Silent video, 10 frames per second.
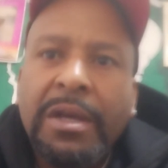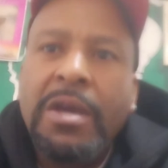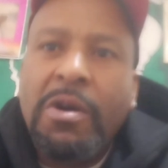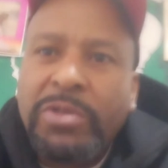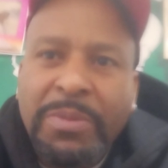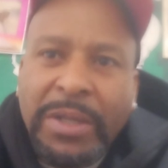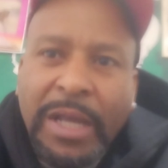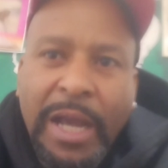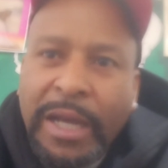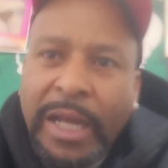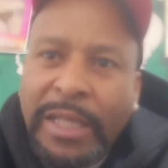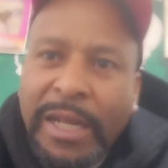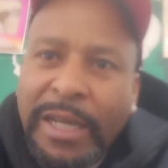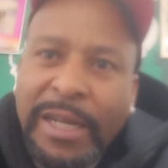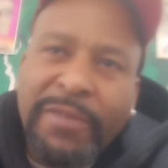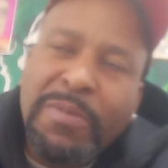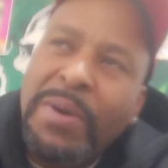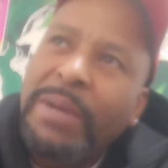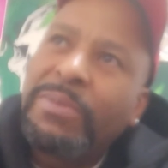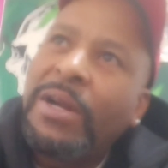You know what I'm talking about? They act like that nigga never
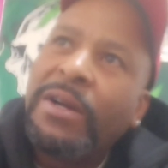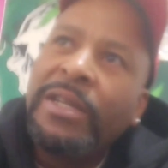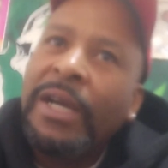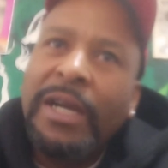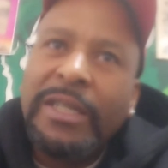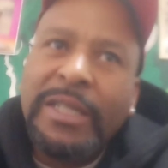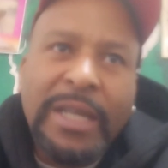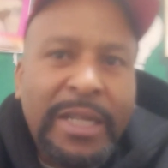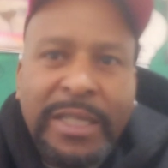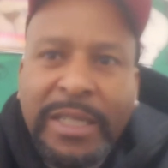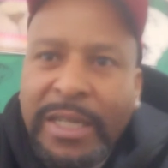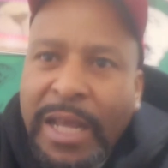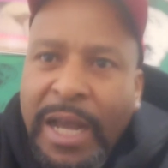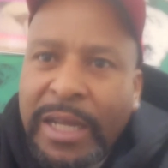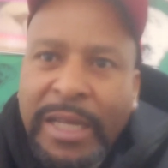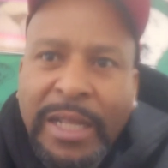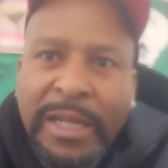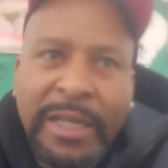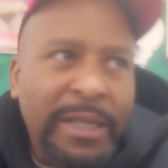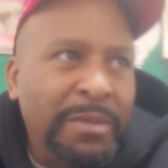popped dirty. Just hella shit. They act like
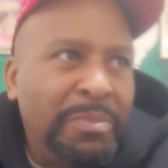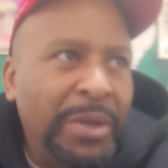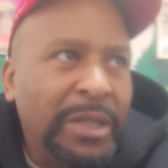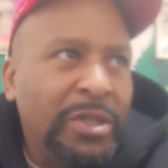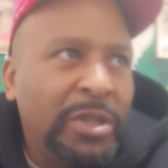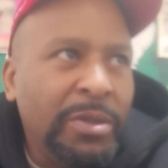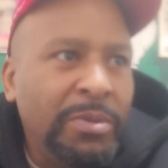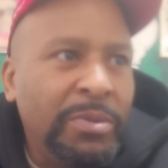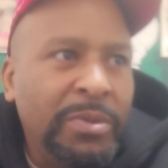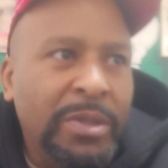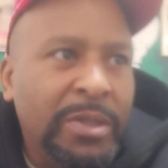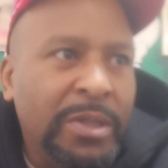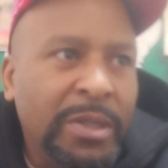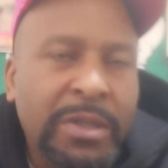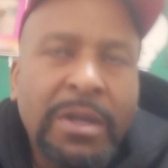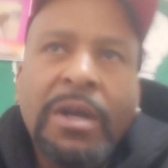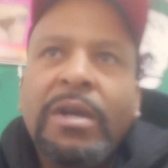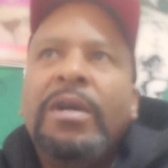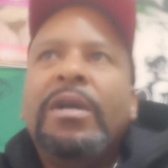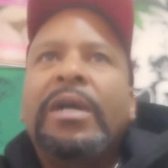that nigga didn't pick and choose and just.
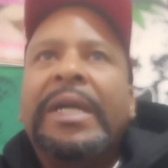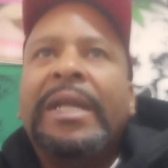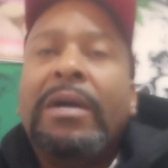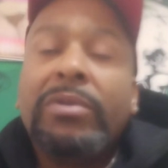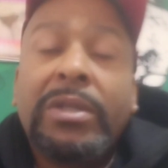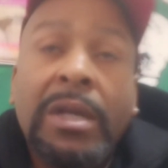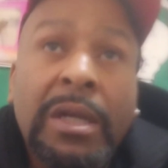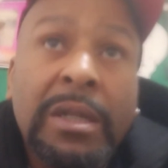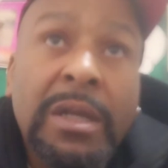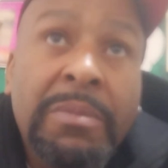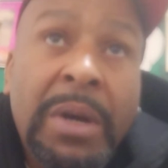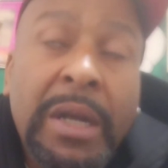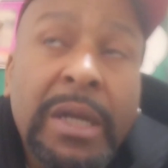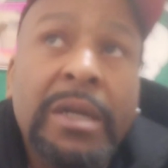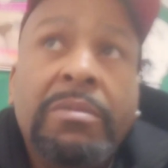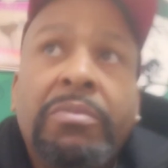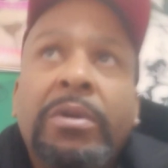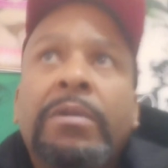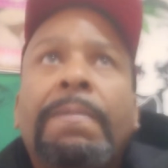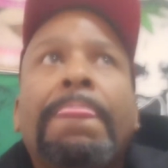And I was thinking in my head,
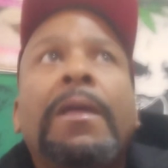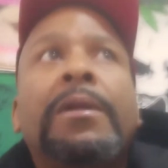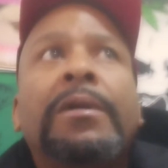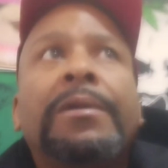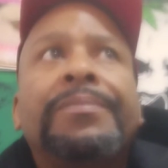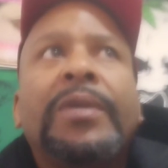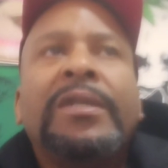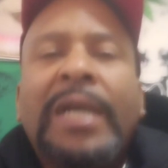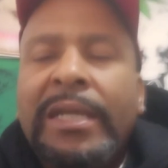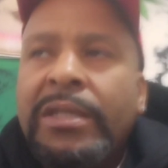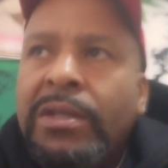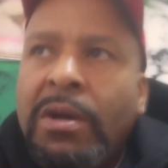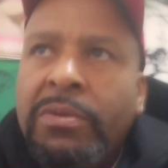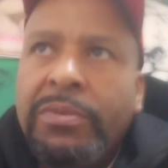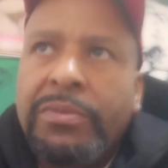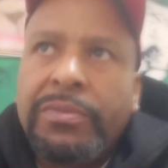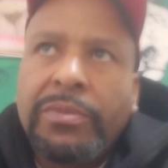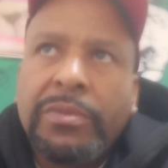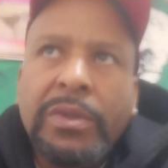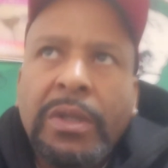bruh, and um, cause I just don't
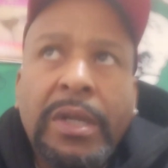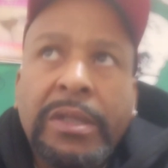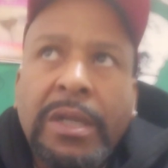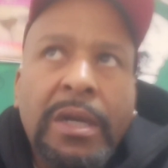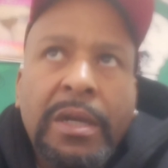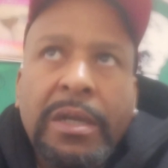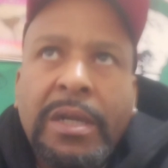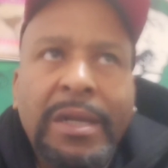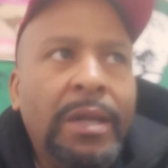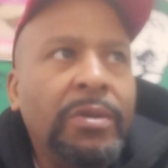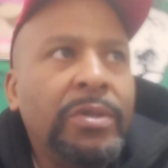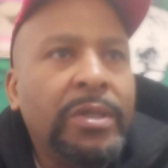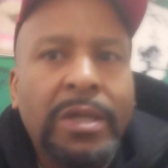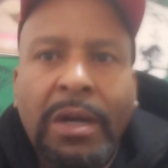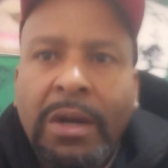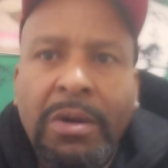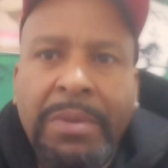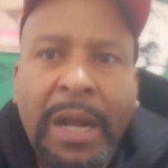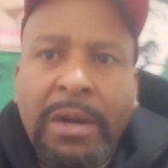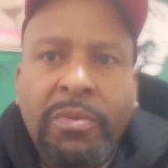unless uh, Canelo just get old.
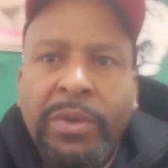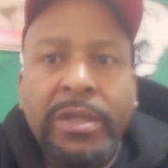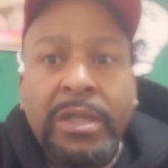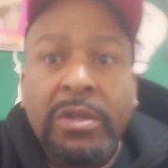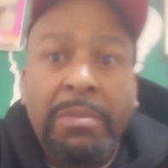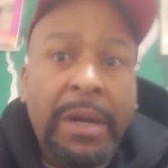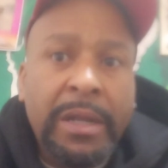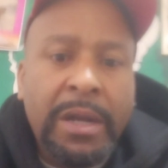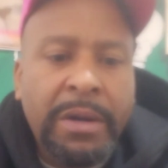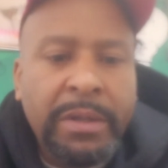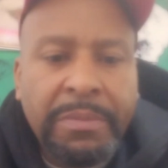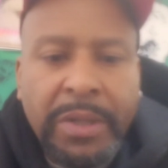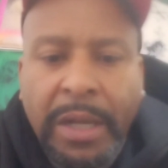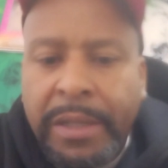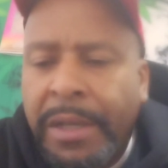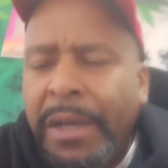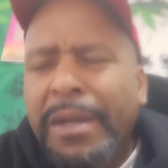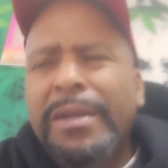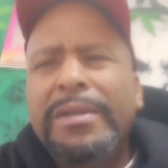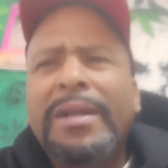But I don't really see nobody hurting. But like
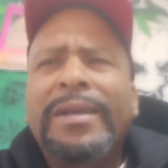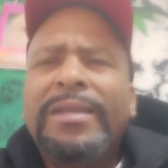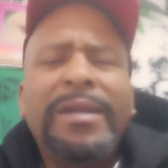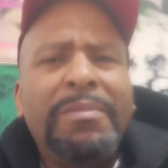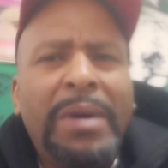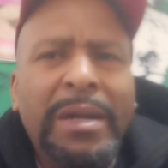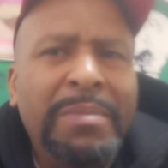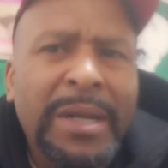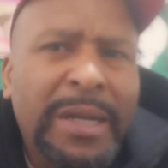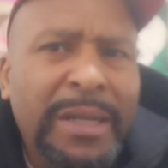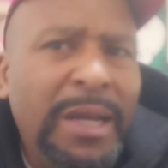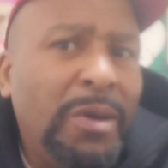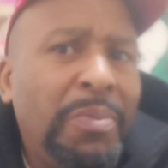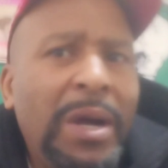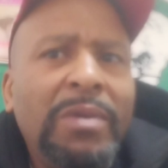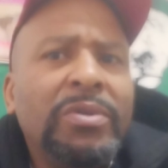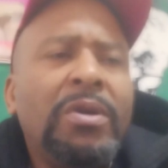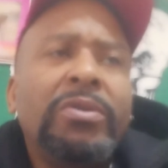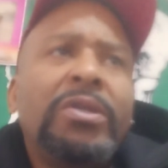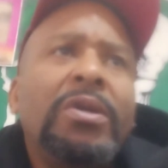now, I think about it, man. Canelo probably was
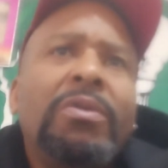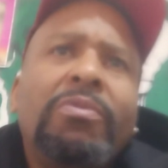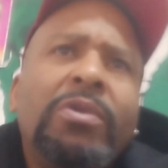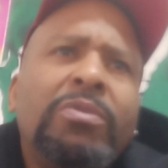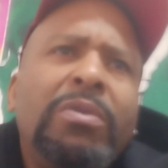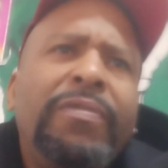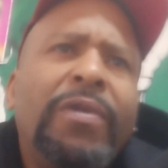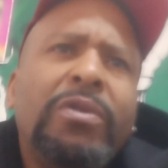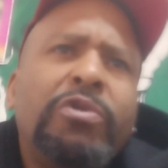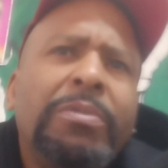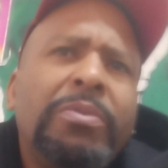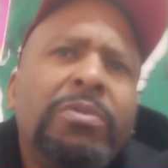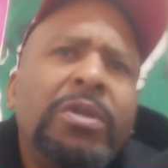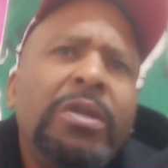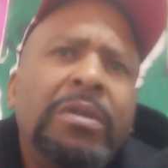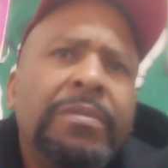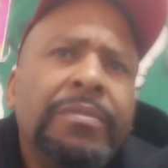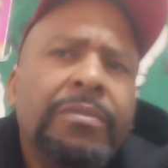on steroids when he fought Triple G